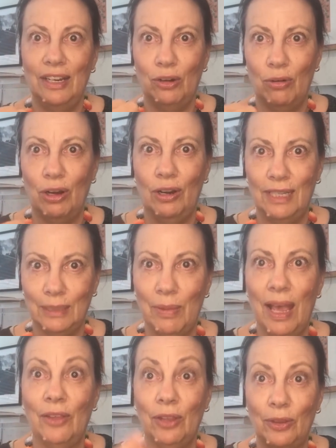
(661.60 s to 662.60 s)
a crocodile's
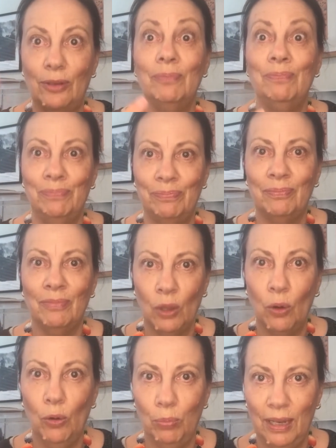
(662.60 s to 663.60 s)
mouth, I thought,
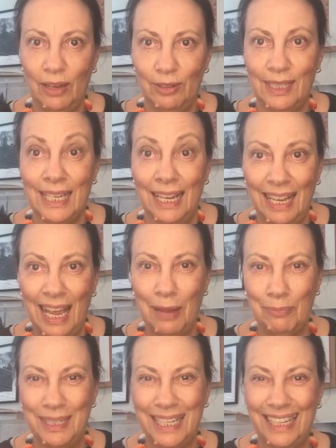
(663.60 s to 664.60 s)
all plovers aren't
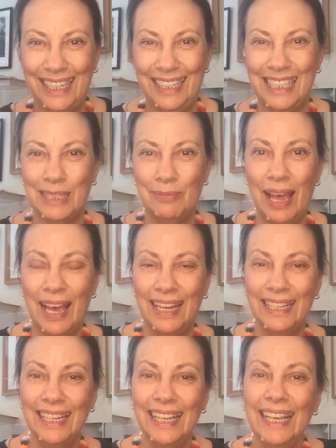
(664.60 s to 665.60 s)
particularly smart.
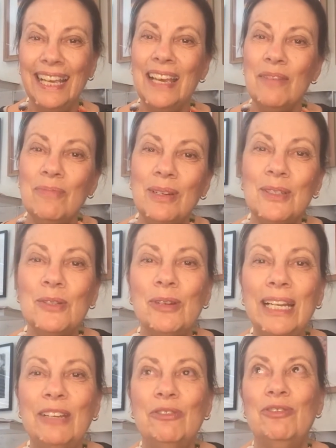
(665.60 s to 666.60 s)
But it was
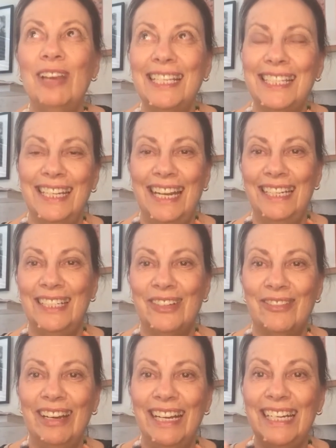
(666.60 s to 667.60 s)
really fascinating to
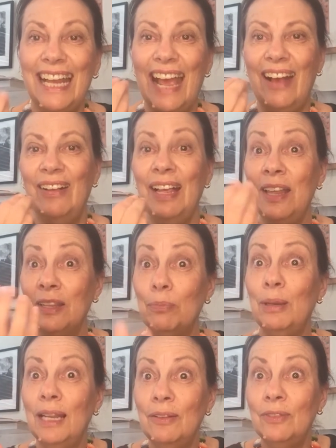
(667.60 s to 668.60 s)
read how
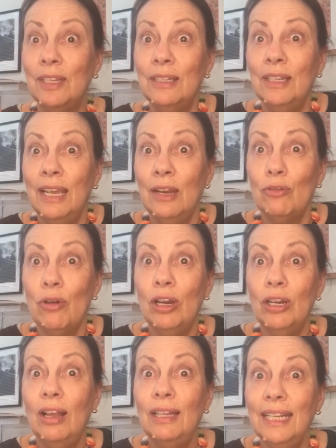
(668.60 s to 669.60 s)
the
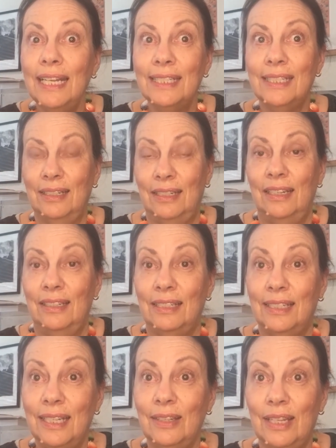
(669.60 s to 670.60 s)
crocodile lets it
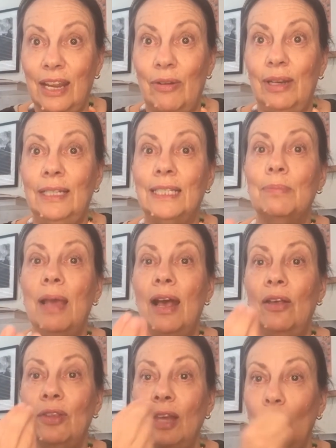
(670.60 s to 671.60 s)
sit there in its
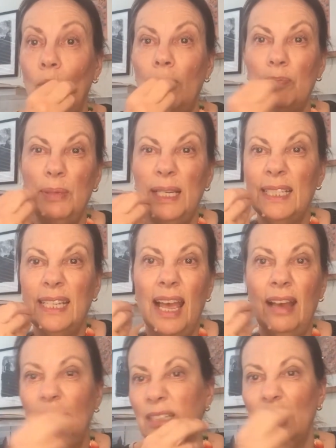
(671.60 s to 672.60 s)
mouth while it picks
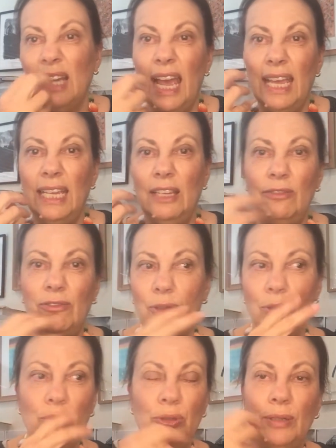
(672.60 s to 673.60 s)
out decaying
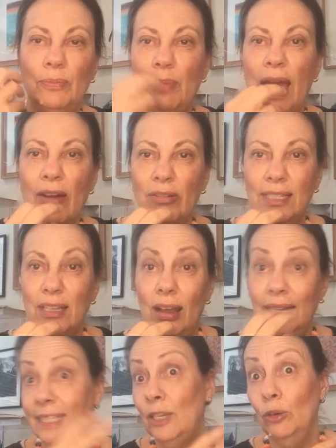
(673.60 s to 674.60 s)
food and
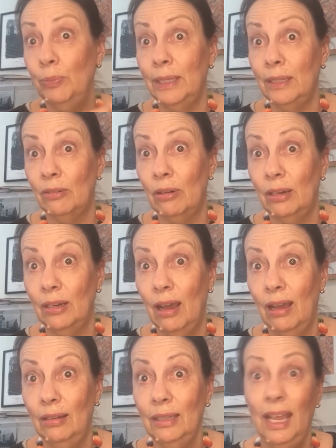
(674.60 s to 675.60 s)
parasites helping the
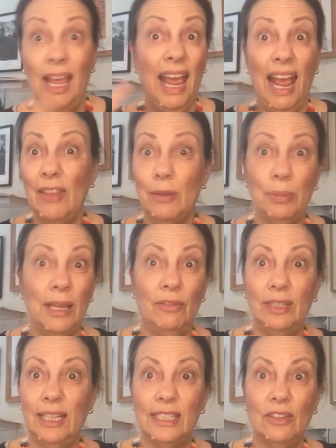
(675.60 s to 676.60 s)
crocodile, and the plover
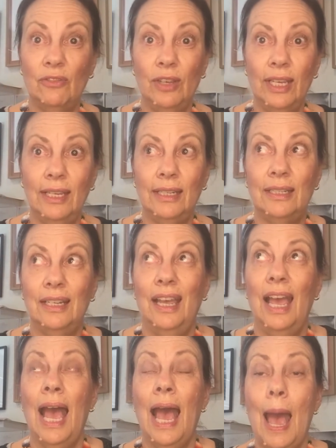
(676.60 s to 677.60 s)
gets a feed.
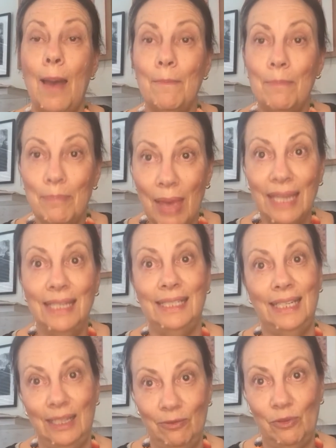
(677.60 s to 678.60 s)

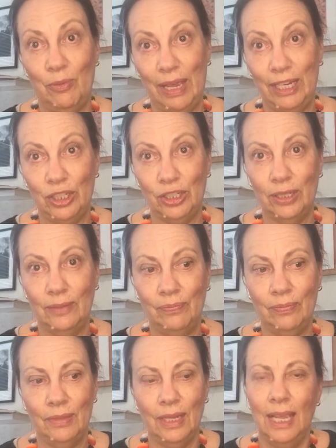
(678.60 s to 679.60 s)
Amazing information.
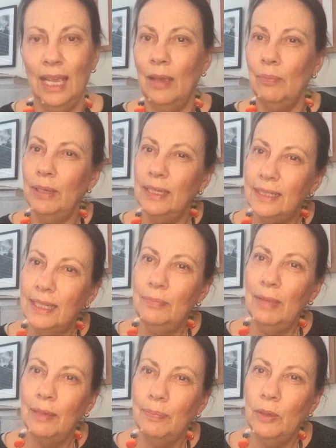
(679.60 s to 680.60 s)
But it did
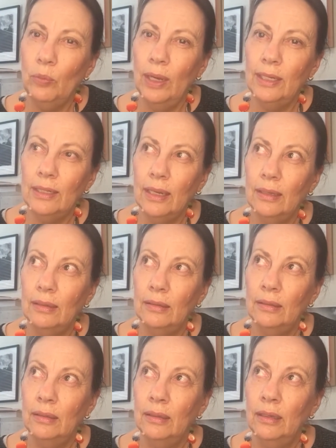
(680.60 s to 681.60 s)
make me wonder
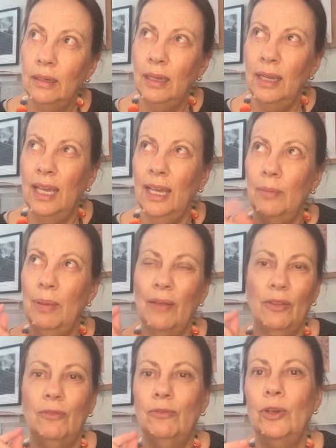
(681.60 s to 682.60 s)
about
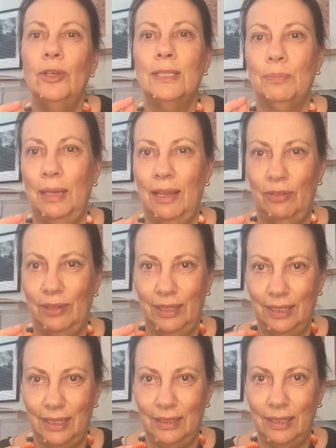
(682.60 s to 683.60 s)
the first plover
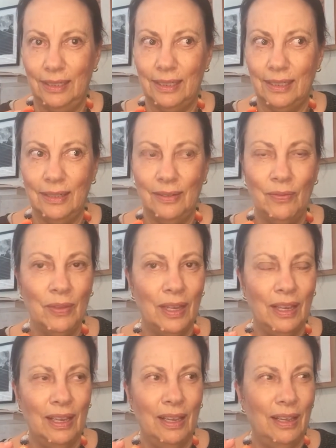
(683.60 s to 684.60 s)
that did this.
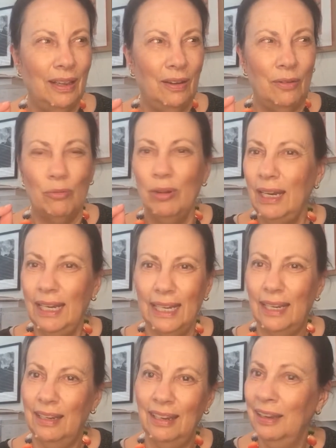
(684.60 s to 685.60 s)

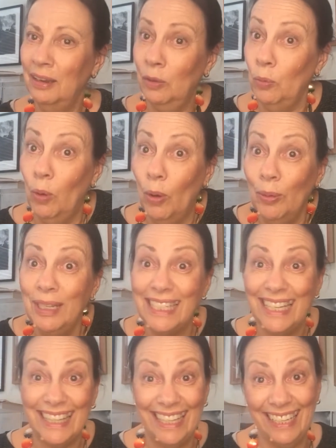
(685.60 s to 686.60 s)
Really, what was
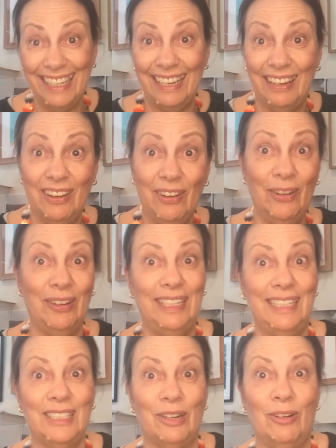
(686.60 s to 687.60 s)
it thinking? Oh,
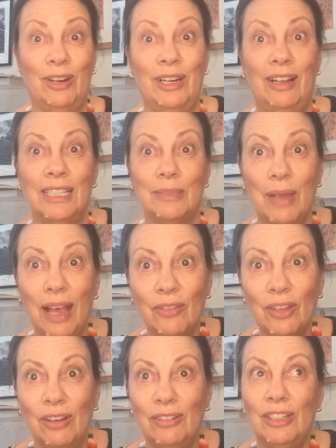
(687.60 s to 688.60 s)
here's a crocodile's mouth.
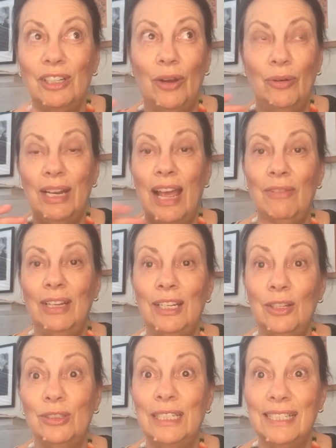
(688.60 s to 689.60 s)
I'll go and have a little
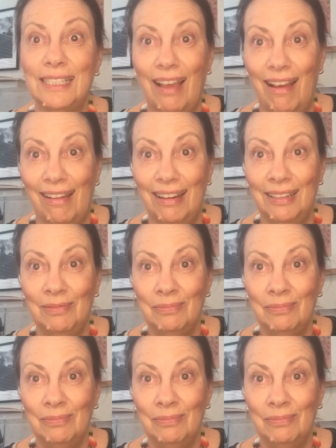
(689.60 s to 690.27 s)
look inside.